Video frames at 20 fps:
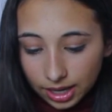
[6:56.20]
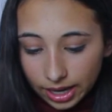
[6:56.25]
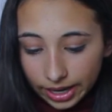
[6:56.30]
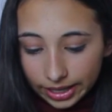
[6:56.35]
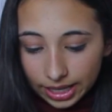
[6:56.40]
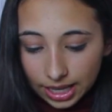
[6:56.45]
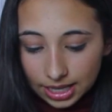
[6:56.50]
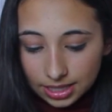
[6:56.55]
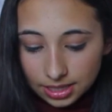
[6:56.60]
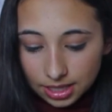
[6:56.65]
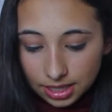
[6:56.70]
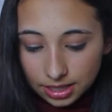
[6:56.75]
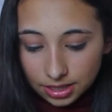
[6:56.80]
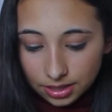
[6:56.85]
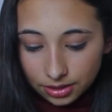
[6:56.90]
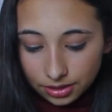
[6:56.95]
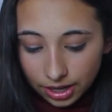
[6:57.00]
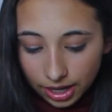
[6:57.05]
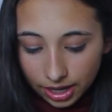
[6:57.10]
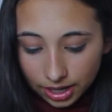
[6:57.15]
I guess that's
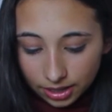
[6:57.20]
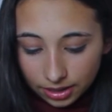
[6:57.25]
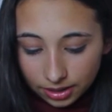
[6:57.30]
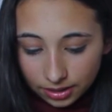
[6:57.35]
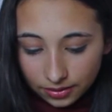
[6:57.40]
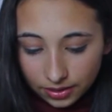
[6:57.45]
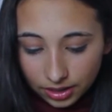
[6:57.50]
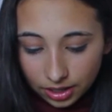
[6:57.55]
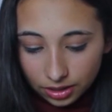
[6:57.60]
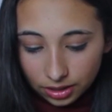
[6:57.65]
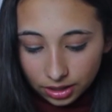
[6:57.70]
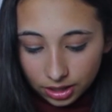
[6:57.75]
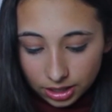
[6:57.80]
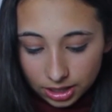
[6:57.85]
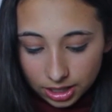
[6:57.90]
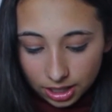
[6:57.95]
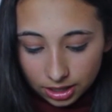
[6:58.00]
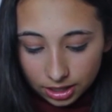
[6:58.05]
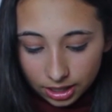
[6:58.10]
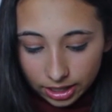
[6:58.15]
okay, even though it
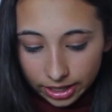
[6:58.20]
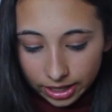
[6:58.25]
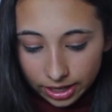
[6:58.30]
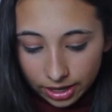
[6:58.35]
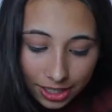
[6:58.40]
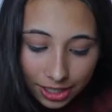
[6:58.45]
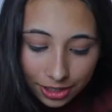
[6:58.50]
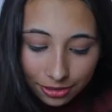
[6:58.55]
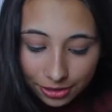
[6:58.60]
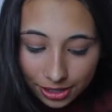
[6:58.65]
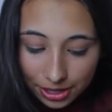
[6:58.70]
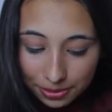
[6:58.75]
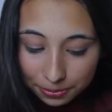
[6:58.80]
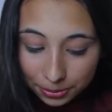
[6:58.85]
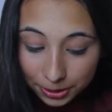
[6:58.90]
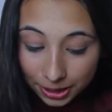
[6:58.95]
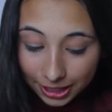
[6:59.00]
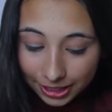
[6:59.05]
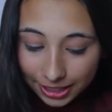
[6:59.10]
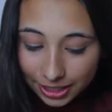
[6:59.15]
looks ugly. You've
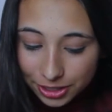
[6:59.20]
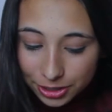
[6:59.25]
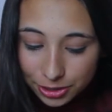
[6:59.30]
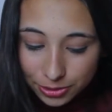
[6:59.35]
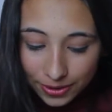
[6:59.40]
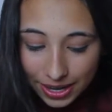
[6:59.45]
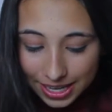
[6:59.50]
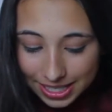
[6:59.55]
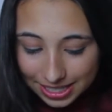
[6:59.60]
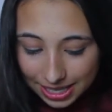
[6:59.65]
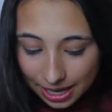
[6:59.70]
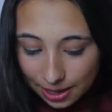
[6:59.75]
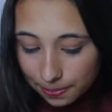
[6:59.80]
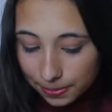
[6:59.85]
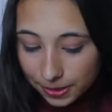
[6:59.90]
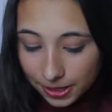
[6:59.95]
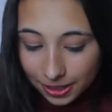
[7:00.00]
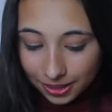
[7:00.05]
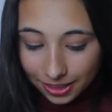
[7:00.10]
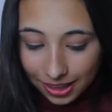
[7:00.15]
completed dress
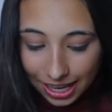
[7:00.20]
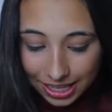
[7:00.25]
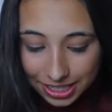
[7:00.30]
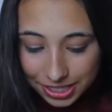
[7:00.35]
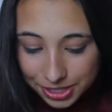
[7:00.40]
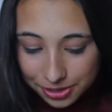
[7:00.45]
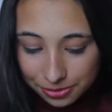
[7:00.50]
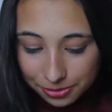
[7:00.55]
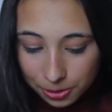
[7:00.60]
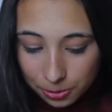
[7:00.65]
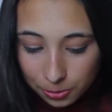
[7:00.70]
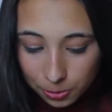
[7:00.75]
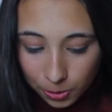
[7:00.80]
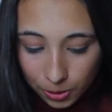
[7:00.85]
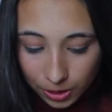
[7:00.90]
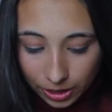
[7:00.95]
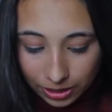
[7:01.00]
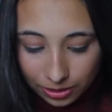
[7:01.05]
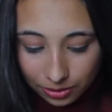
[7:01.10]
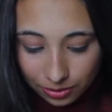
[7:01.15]
up. Collect your
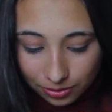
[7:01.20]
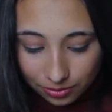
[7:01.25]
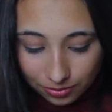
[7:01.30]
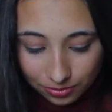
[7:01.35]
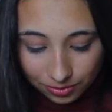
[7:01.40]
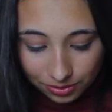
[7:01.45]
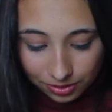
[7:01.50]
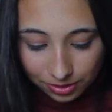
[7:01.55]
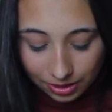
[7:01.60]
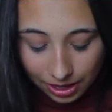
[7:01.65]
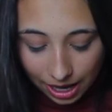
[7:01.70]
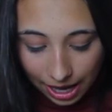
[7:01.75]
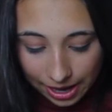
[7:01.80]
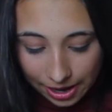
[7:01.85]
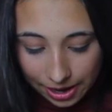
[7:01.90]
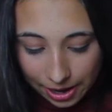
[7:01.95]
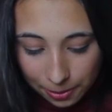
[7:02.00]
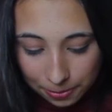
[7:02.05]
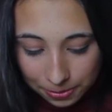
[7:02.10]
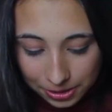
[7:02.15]
reward.
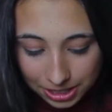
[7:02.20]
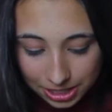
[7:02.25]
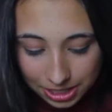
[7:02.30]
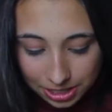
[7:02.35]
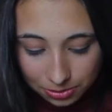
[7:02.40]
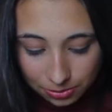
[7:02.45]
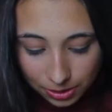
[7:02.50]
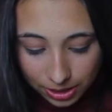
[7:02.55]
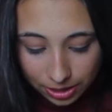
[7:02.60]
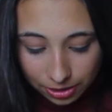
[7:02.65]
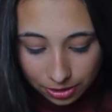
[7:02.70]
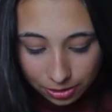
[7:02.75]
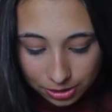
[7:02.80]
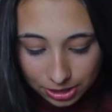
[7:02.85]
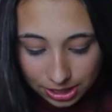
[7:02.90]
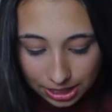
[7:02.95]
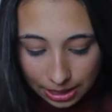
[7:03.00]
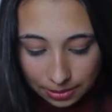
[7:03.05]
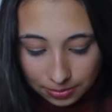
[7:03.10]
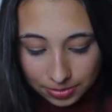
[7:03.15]
I hope this is one of
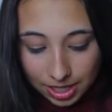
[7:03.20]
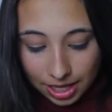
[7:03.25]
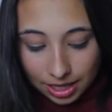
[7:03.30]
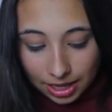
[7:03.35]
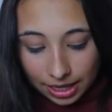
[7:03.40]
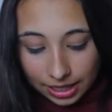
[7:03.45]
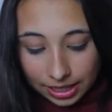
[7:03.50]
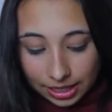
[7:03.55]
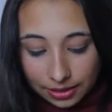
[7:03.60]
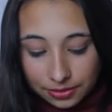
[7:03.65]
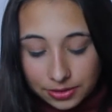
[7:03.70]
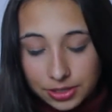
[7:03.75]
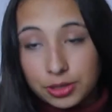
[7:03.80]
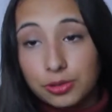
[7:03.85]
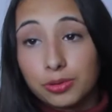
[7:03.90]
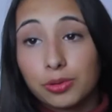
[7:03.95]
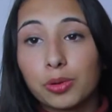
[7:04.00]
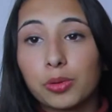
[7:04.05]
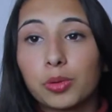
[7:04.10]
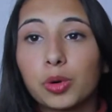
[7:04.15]
those games that like gives
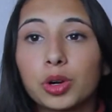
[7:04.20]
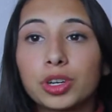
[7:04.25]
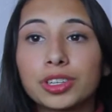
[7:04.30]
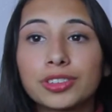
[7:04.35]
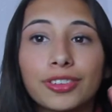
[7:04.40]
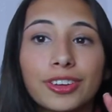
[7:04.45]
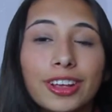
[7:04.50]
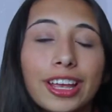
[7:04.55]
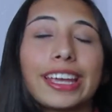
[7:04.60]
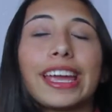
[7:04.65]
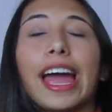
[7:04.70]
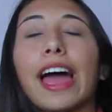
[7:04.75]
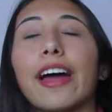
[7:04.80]
you rewards for like